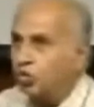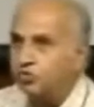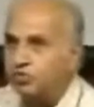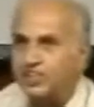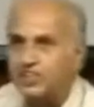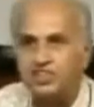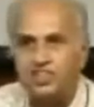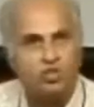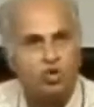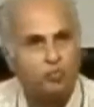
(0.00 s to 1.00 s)
worry, sir,
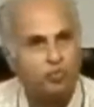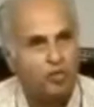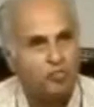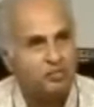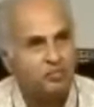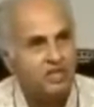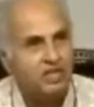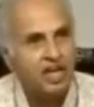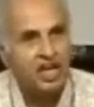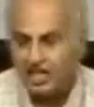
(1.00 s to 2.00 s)
no problem."
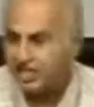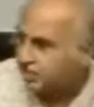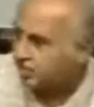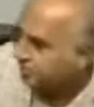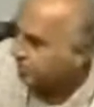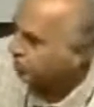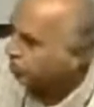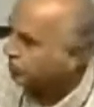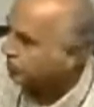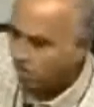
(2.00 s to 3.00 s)
And he dipped into
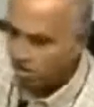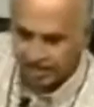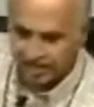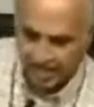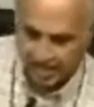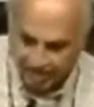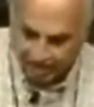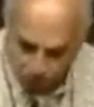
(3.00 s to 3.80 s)
his pocket and took